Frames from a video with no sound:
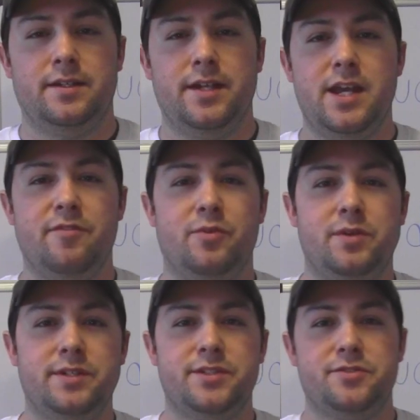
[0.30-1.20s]
Hey
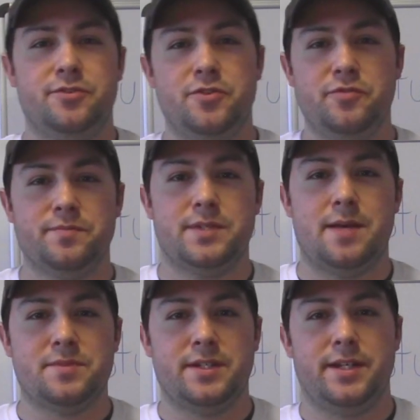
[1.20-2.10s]
everyone, it's Drew from
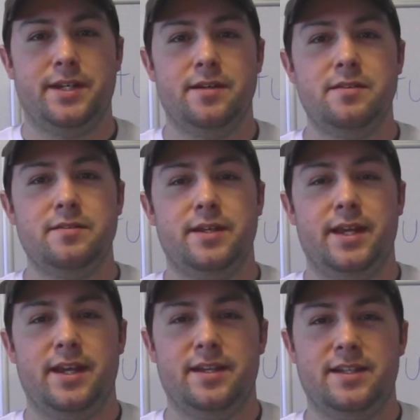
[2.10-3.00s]
Top City Gear,
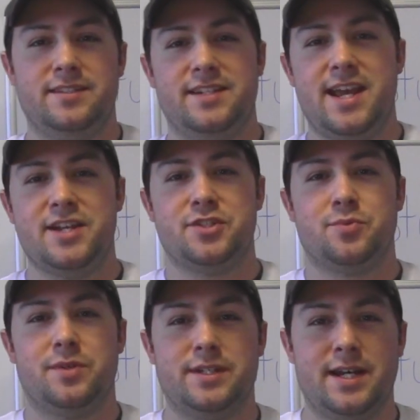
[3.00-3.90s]
and today I just
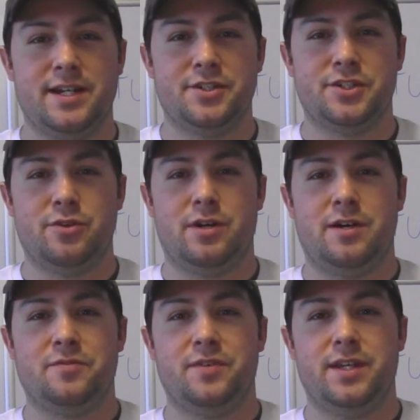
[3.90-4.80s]
want to kind of show
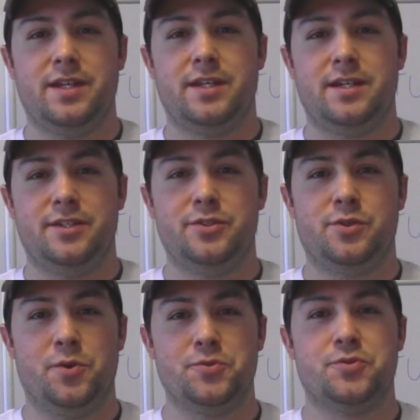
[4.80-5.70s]
off a new
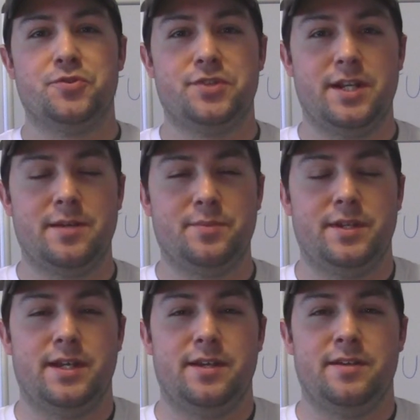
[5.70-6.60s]
holster setup
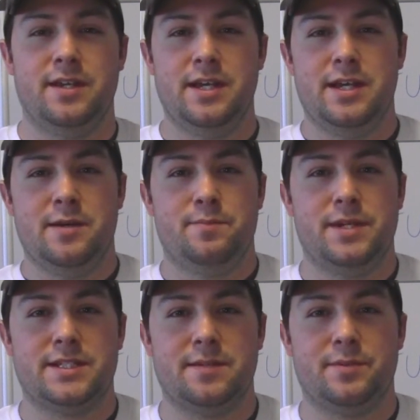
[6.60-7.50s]
that I
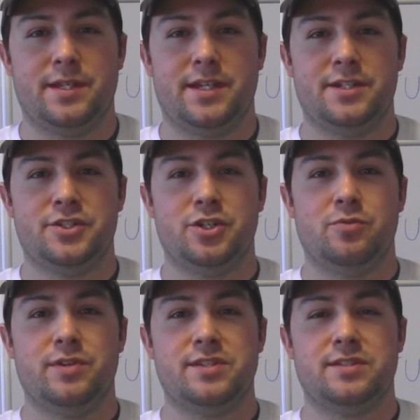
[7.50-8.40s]
picked up at a gun show
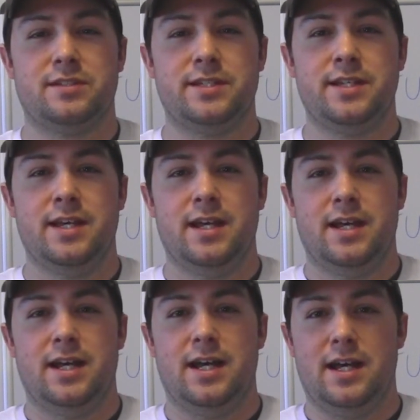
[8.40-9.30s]
recently,
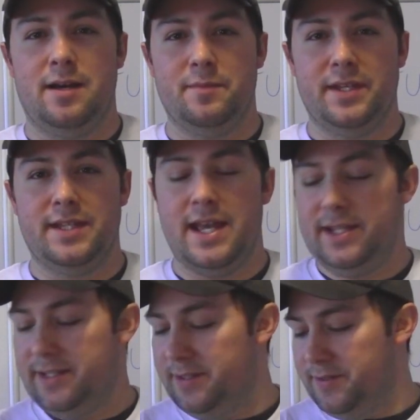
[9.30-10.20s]
and that
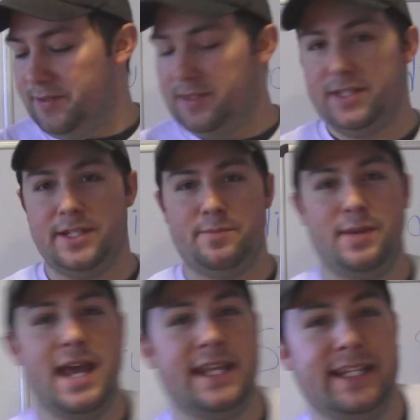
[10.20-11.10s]
is the
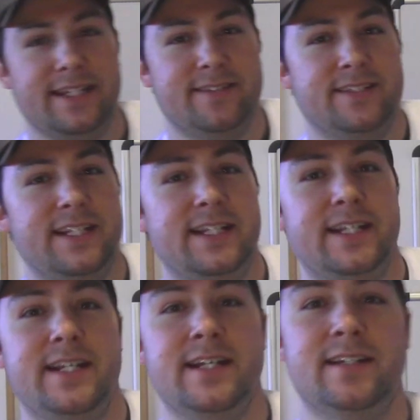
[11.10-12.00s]
Packin Tee.